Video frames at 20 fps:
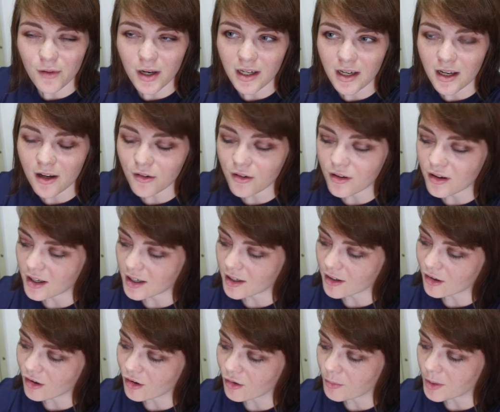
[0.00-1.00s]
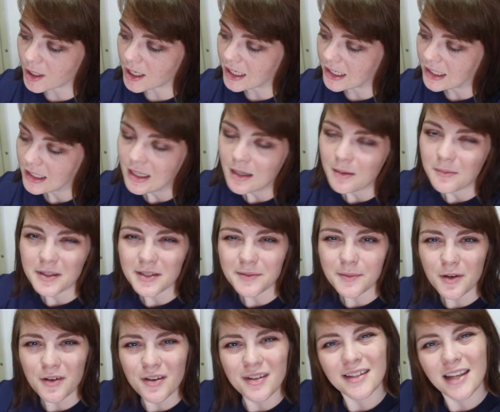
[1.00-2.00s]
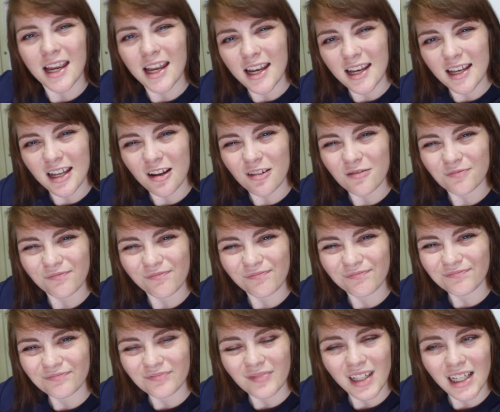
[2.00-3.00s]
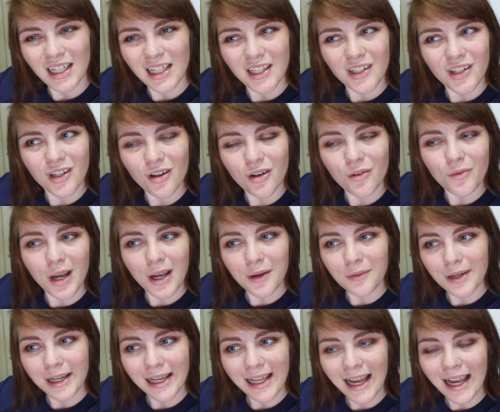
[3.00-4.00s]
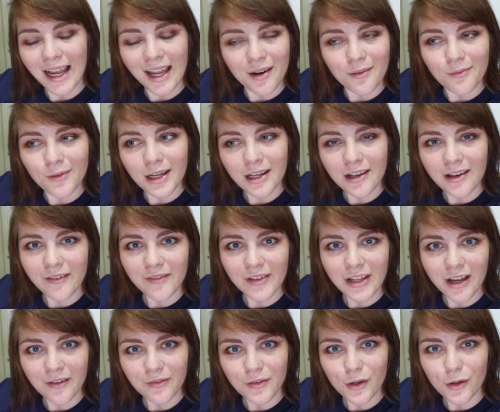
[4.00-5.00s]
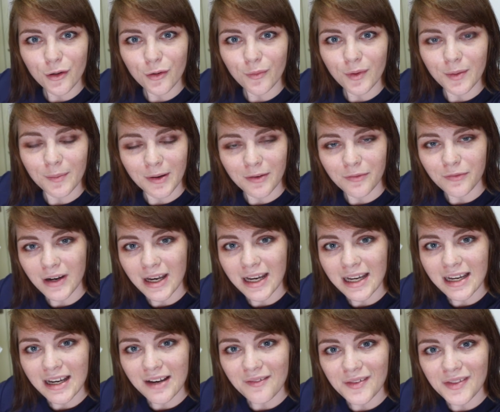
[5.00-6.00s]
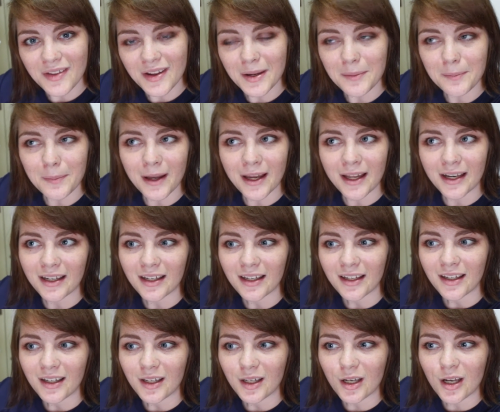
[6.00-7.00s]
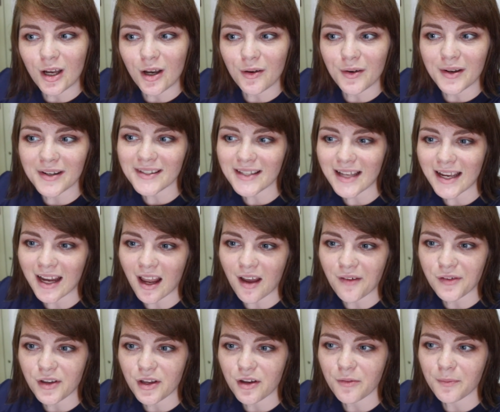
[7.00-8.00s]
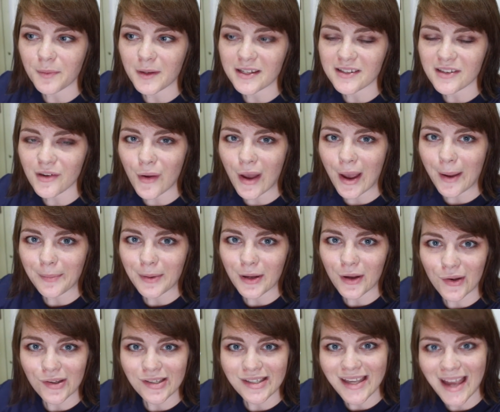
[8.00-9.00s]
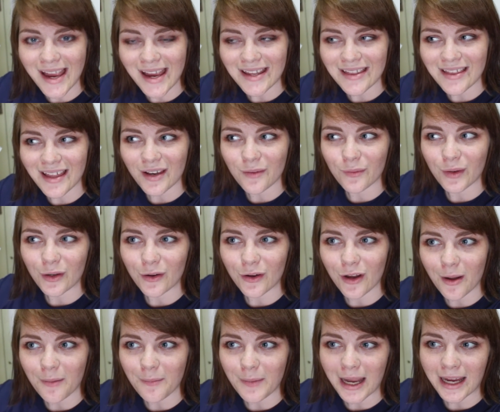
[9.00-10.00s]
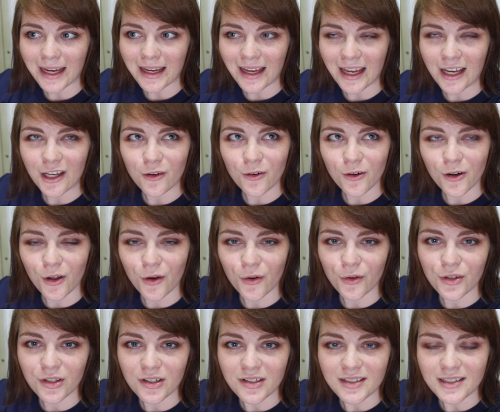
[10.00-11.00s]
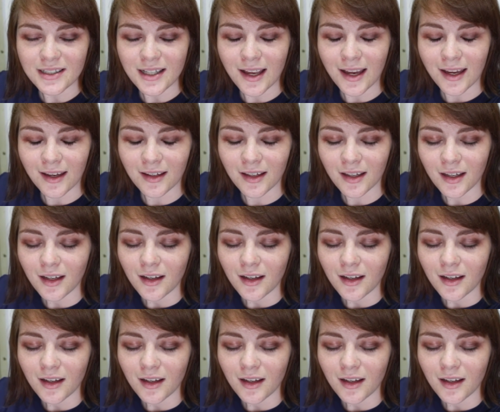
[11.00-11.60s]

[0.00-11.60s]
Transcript: right now. I don't know why. My spirit is kind of down. Don't know why really. I had a really lovely afternoon with my friend and everything, but you know, it's like after you've been so happy all day, then when you come back and you're alone, you're just like,